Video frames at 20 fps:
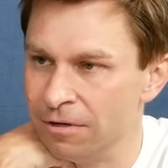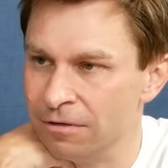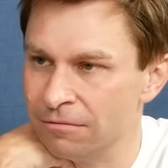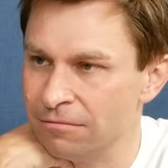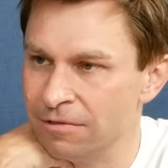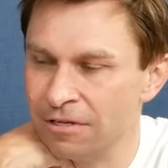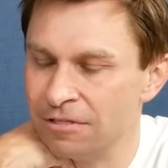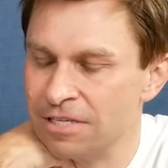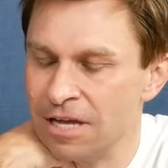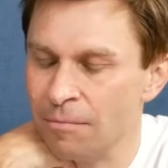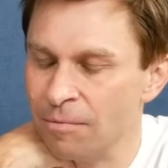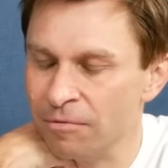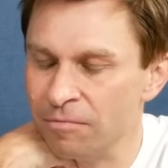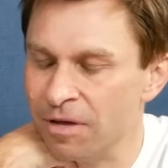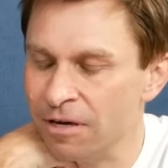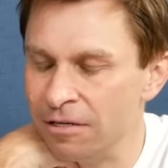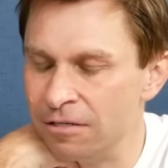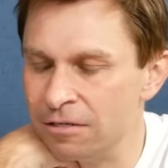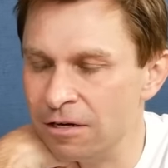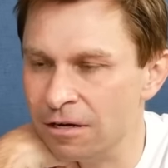It's happened
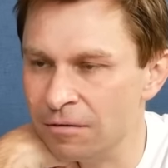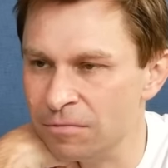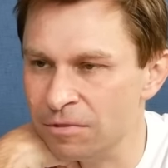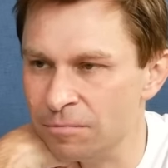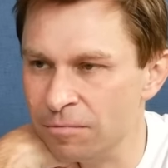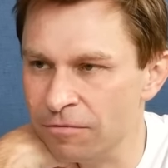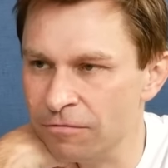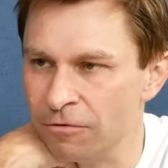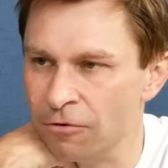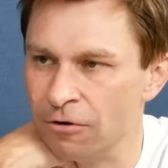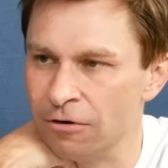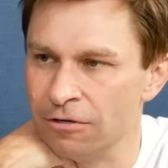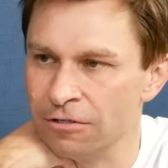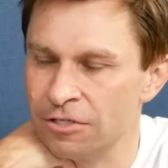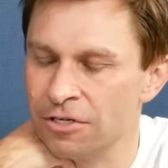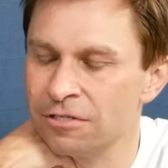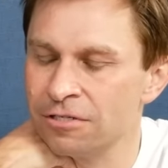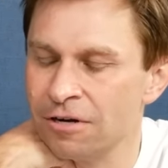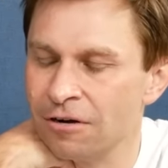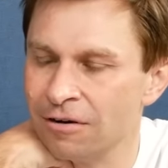many times before. It's
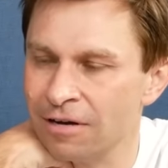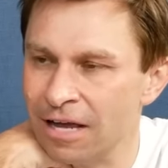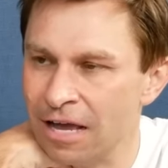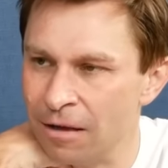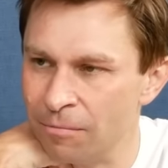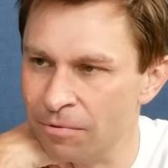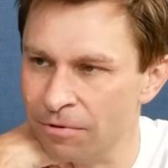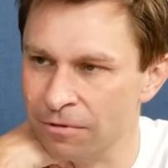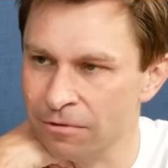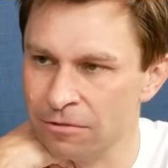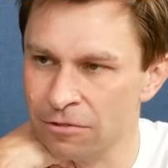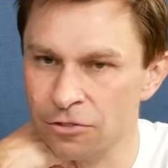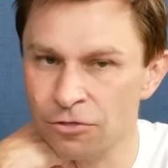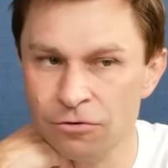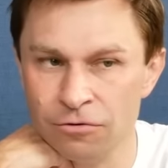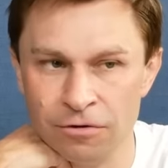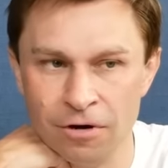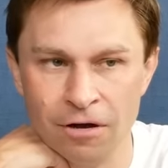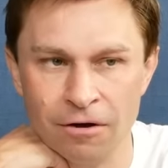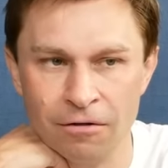just not going to happen
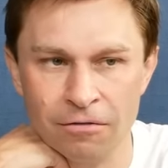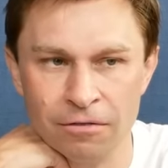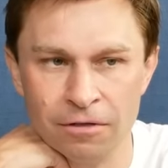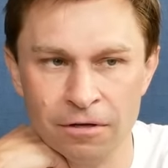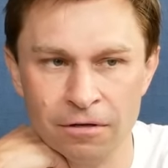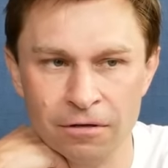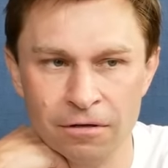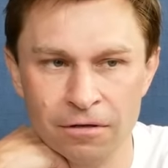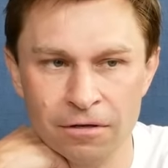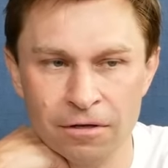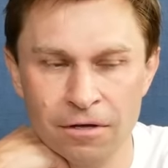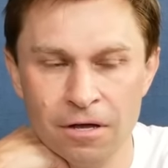soon, I don't think.